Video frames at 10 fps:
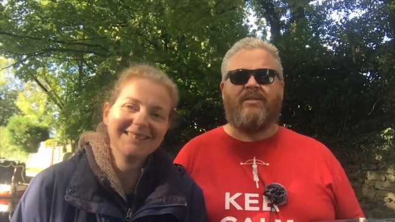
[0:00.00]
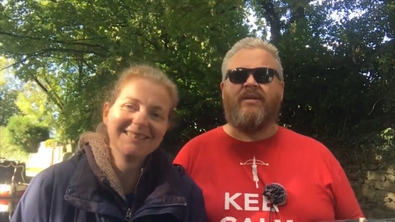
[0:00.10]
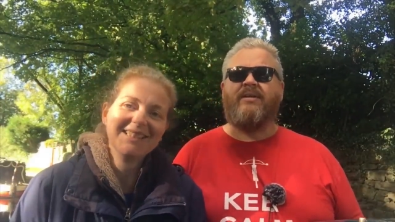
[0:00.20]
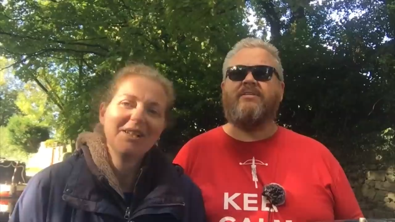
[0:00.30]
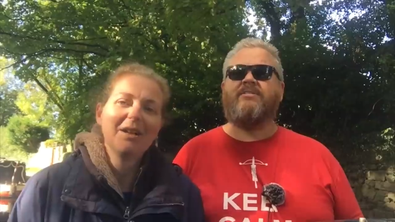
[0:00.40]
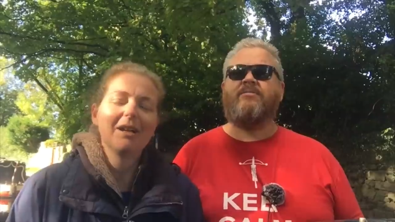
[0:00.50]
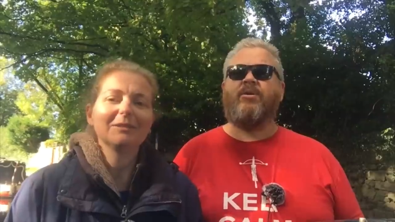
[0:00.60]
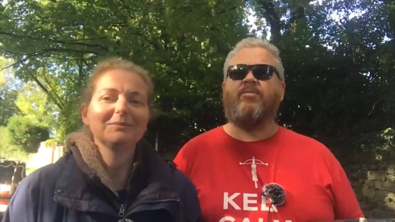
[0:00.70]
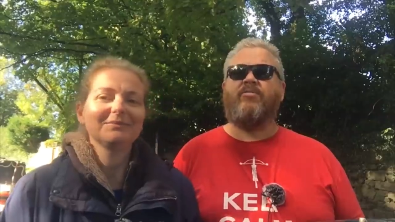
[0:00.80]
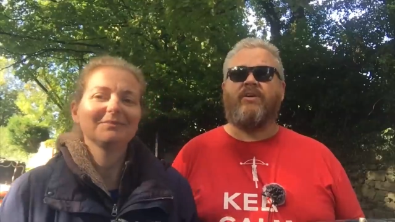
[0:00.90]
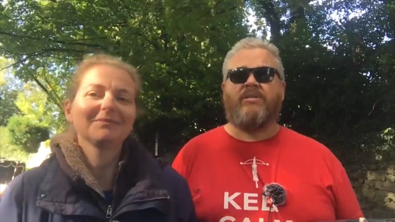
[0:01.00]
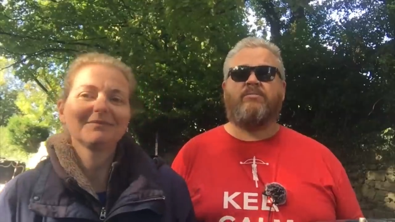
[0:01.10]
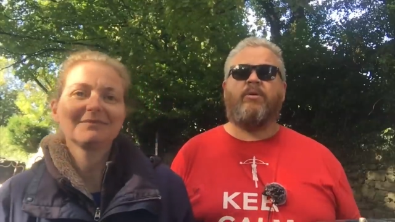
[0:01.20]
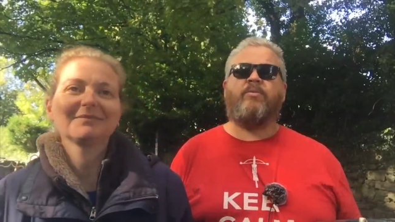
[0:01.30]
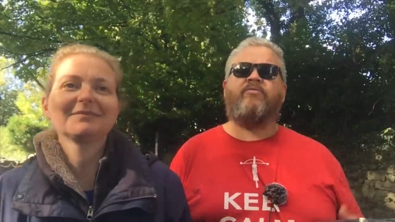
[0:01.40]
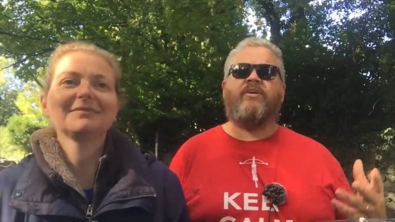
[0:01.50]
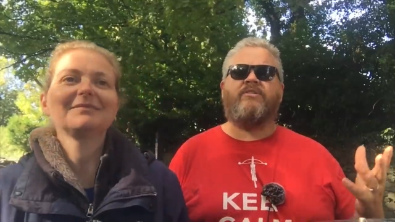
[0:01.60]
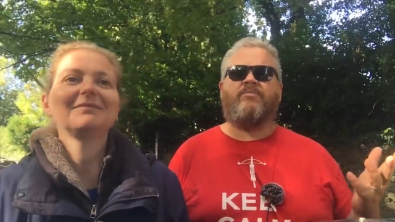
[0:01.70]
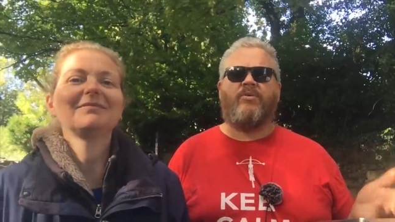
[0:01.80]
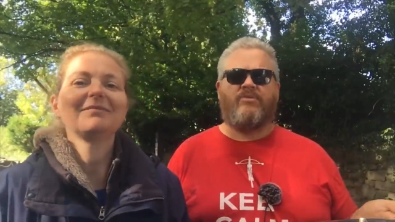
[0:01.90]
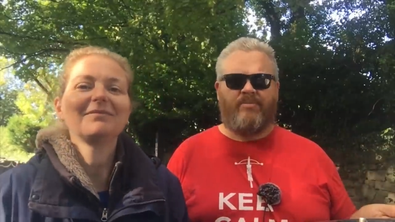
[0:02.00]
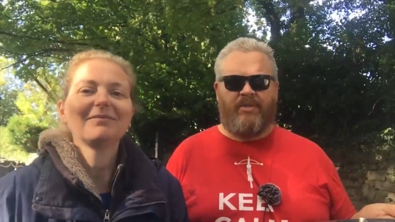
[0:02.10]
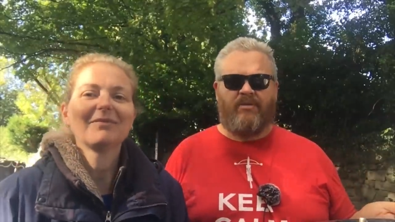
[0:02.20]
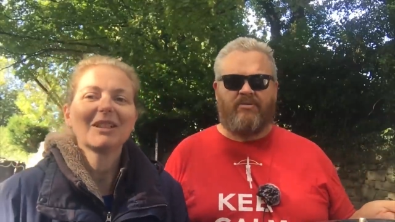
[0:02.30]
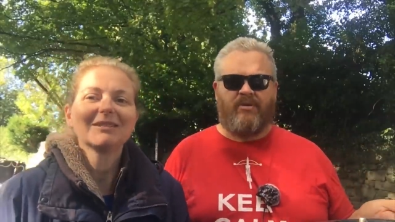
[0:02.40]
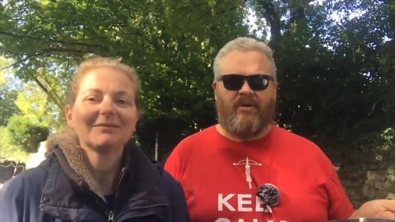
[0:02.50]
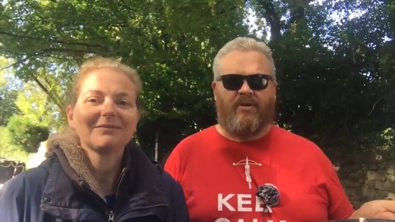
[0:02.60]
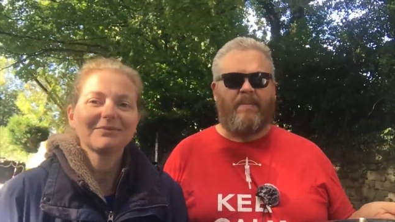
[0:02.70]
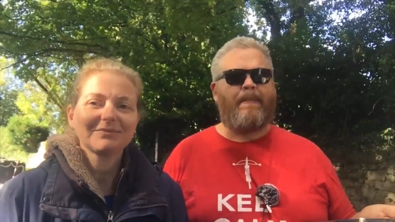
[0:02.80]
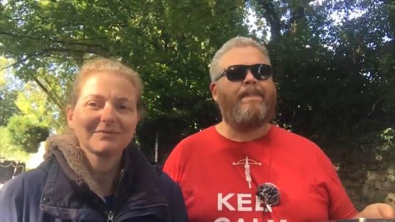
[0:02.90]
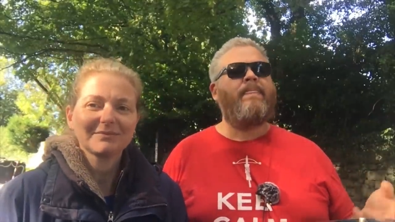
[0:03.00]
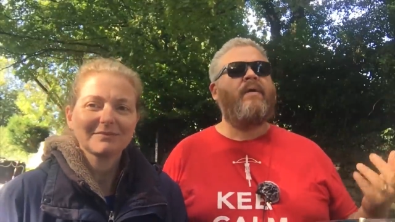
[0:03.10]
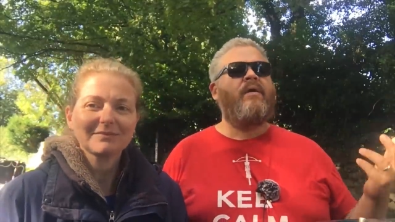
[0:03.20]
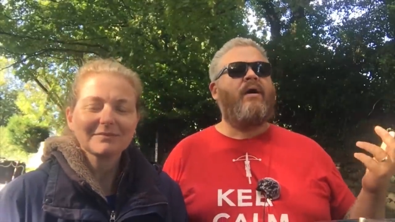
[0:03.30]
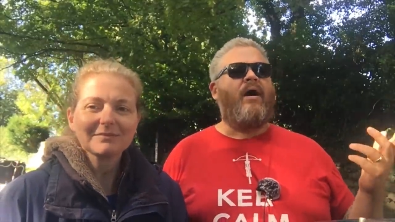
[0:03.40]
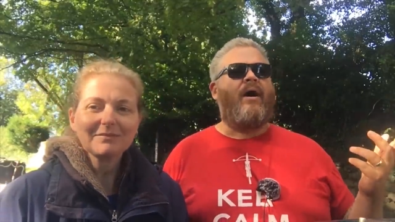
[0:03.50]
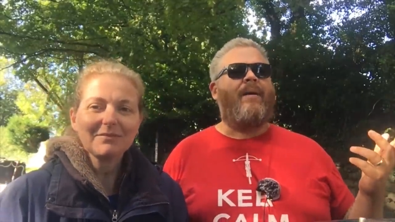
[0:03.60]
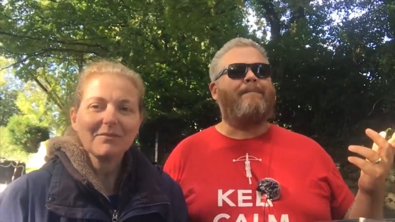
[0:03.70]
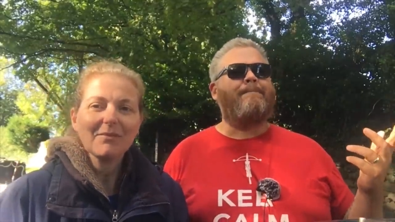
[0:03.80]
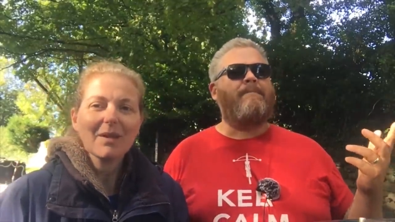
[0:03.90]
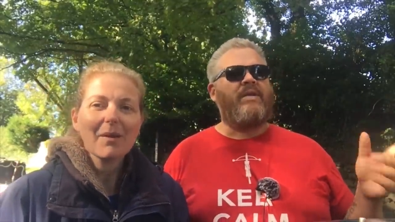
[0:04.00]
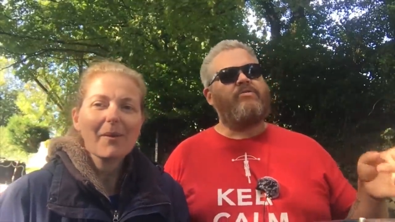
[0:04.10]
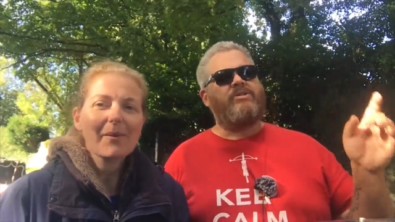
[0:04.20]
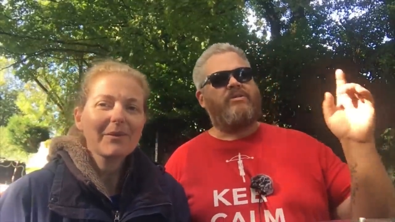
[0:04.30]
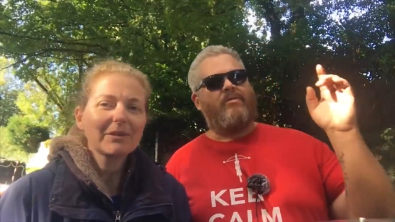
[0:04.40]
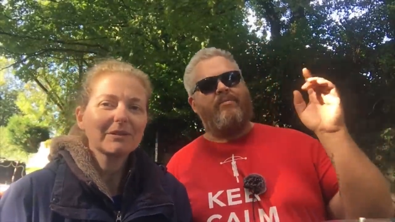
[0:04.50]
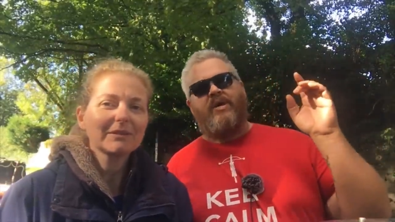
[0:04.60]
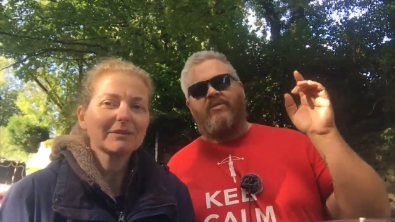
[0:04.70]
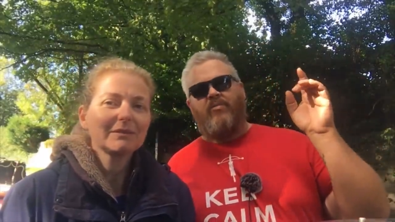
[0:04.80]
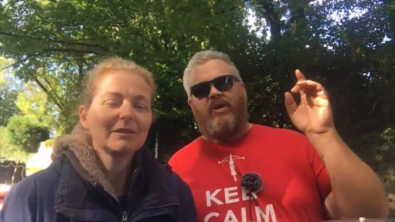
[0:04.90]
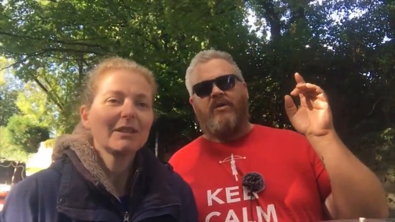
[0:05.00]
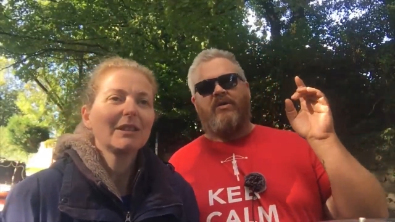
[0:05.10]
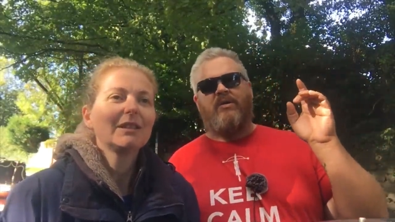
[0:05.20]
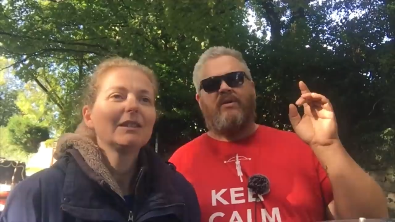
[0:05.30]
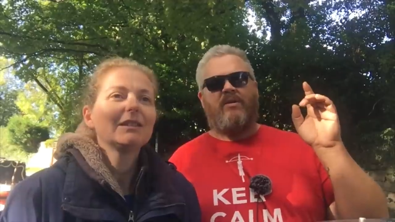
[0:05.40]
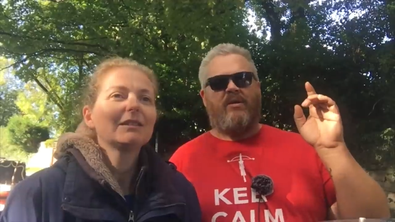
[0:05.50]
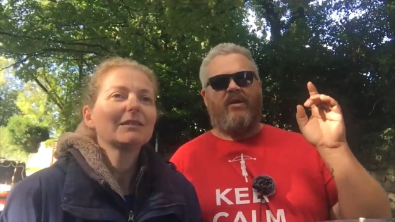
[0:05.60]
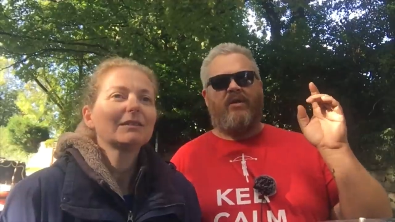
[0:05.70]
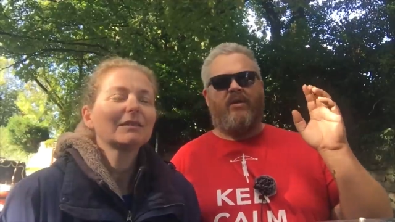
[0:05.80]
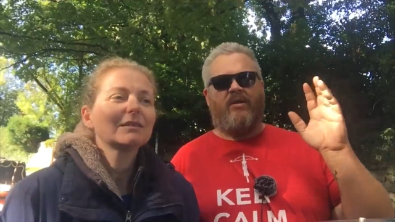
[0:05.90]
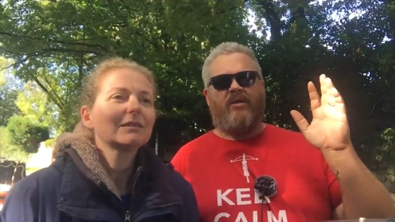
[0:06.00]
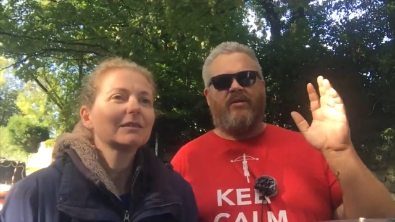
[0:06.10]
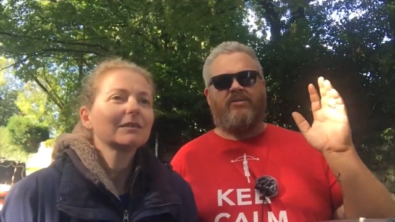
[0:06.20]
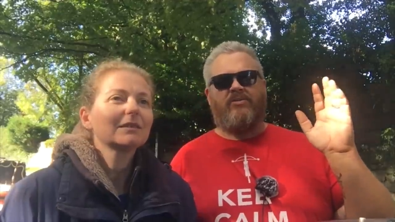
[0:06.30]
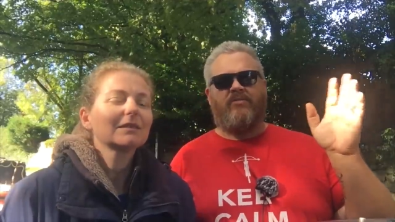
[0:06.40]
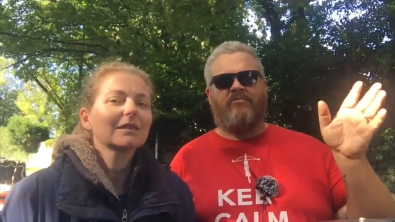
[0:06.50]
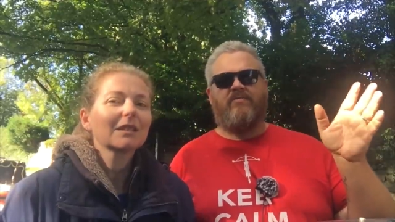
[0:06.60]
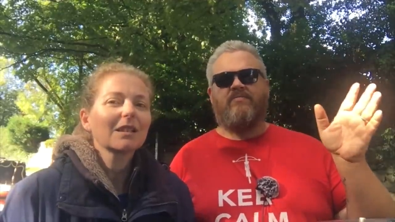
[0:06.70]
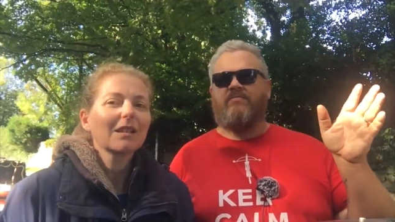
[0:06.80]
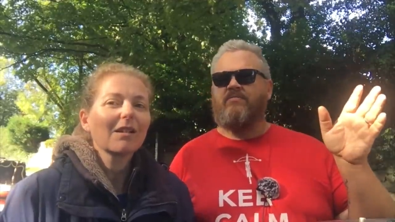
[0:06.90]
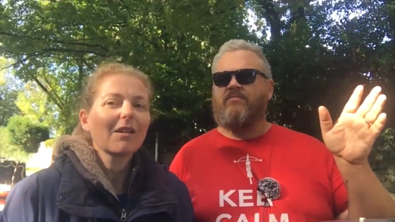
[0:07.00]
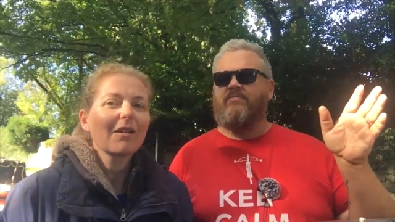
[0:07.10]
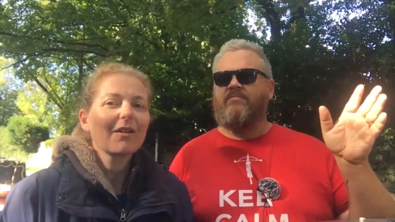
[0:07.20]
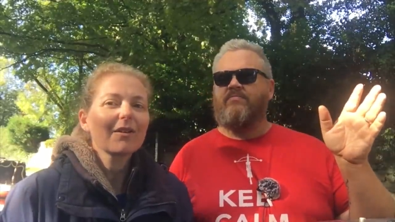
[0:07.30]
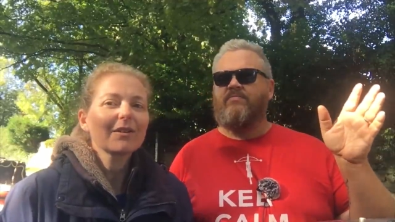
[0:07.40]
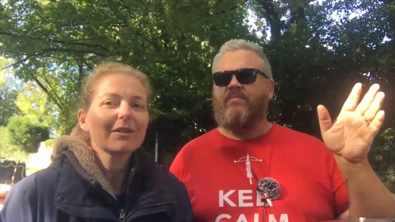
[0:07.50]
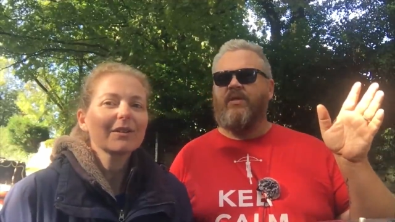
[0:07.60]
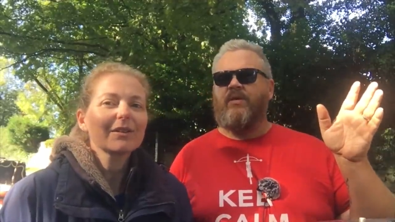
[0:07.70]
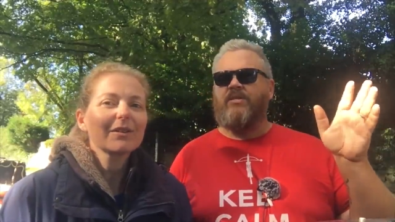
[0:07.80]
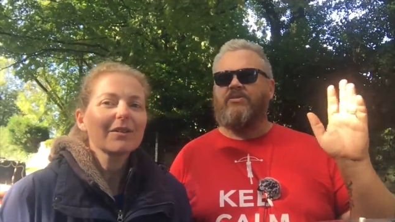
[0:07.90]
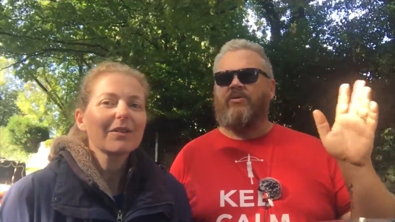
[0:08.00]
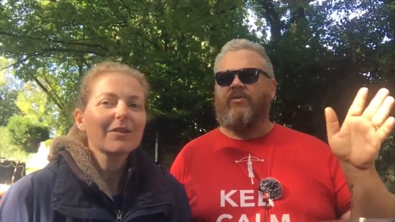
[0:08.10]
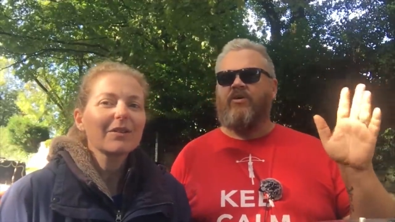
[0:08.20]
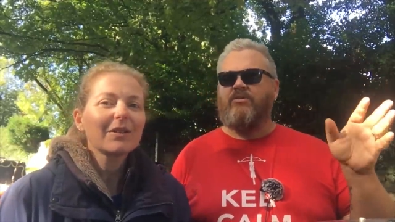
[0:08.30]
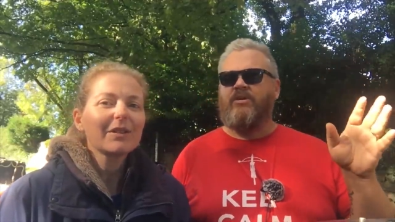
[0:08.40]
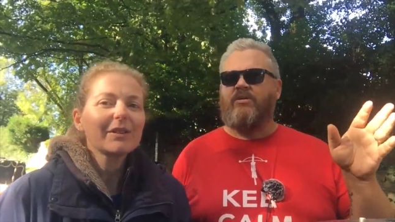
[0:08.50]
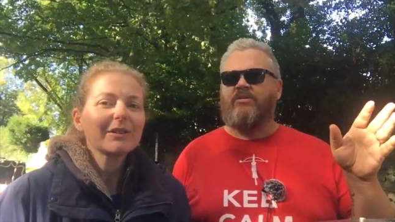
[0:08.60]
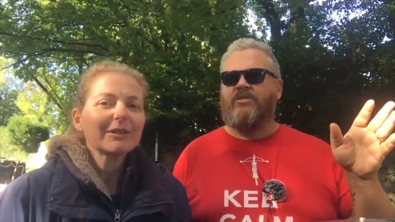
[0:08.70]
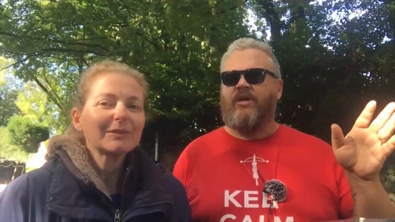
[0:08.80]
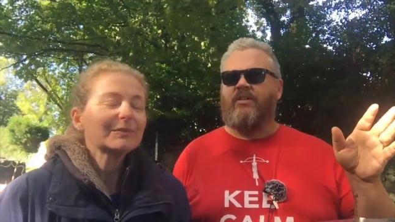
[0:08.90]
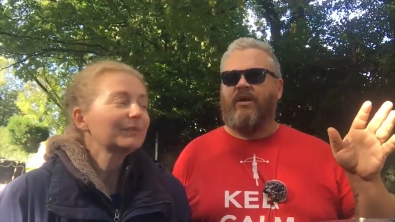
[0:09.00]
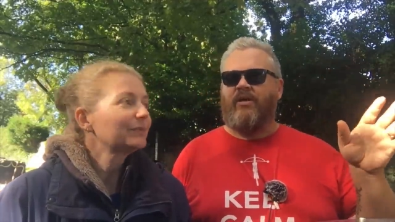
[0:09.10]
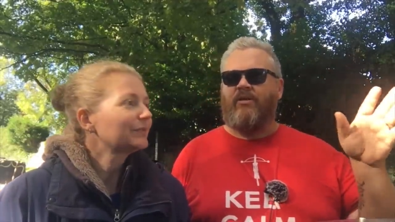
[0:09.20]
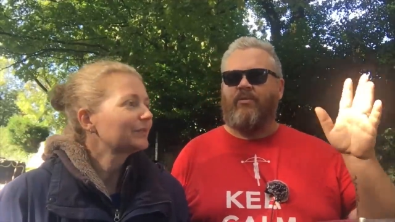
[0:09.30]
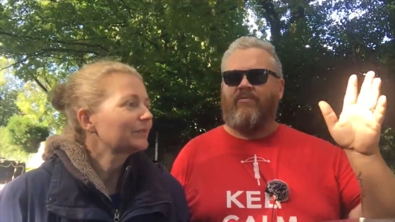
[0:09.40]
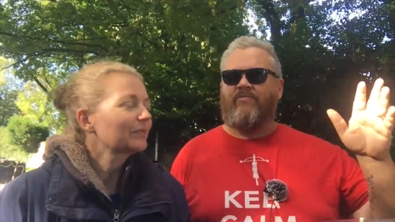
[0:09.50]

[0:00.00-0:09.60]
Speaker 1: that it isn't the Marple Flight. Because the Marple Flight is supposed to be closed right now. Um, interestingly, by the way, it, it, it sort of... It's sort of hard to understand. Like, you know, we